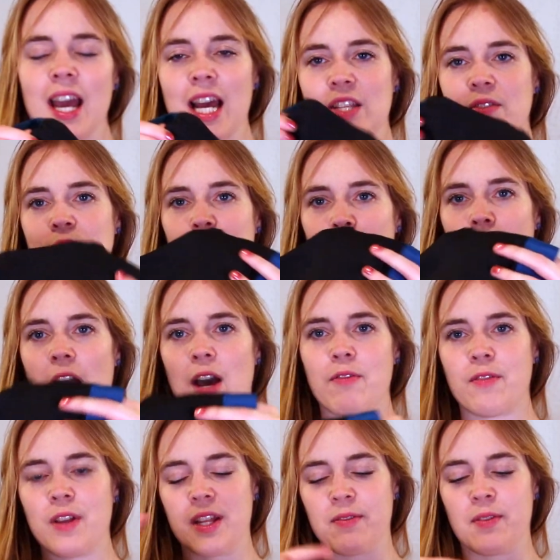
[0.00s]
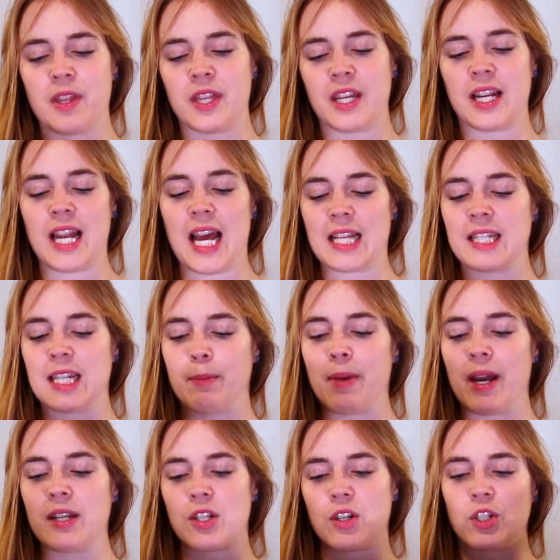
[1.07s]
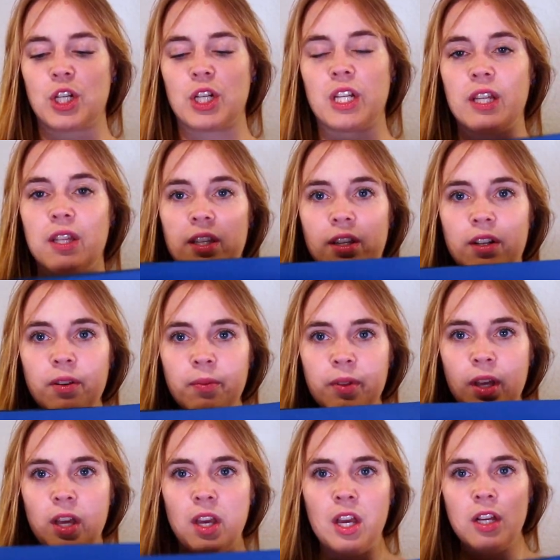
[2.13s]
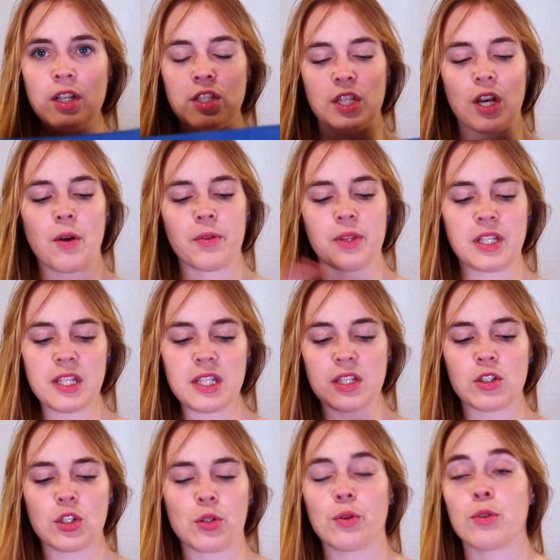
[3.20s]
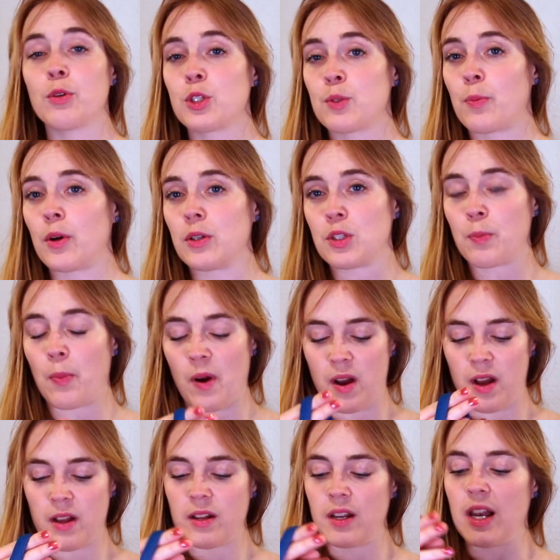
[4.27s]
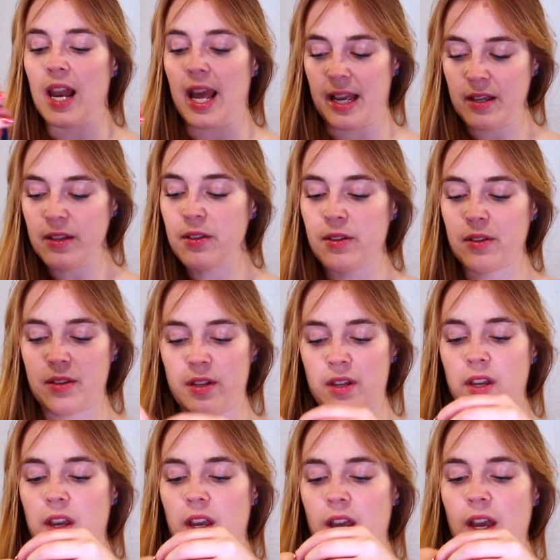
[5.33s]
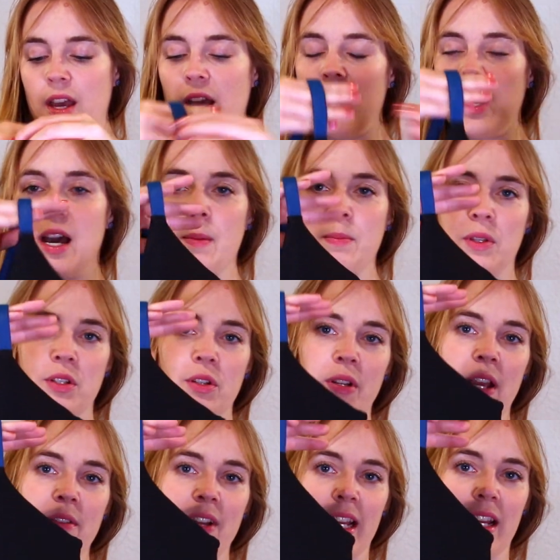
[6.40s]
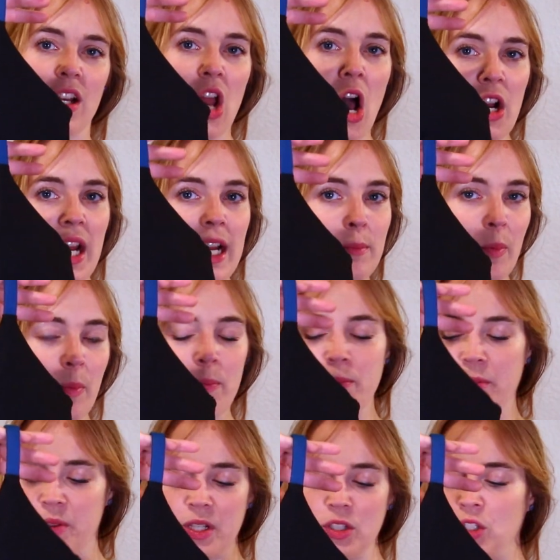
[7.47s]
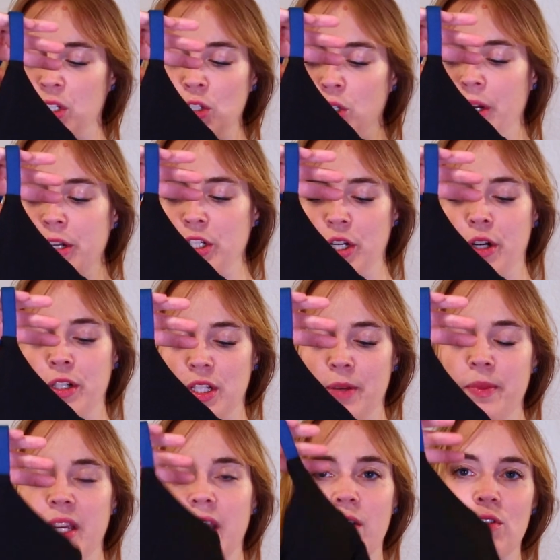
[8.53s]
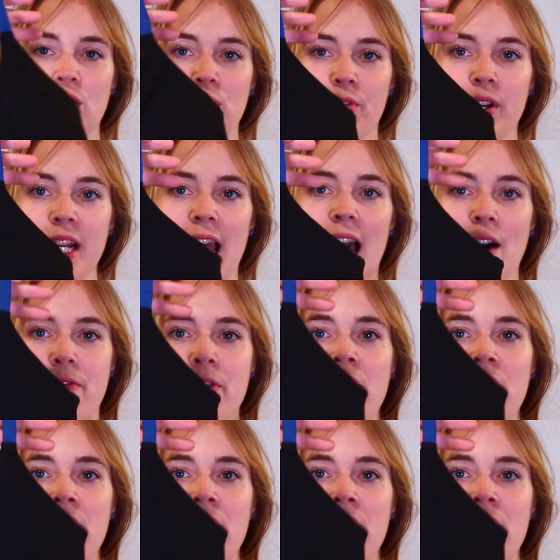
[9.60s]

as we do have with the elastic band underneath here. So this is a true sports bra length. You don't have like a long line situation here or something. You just really have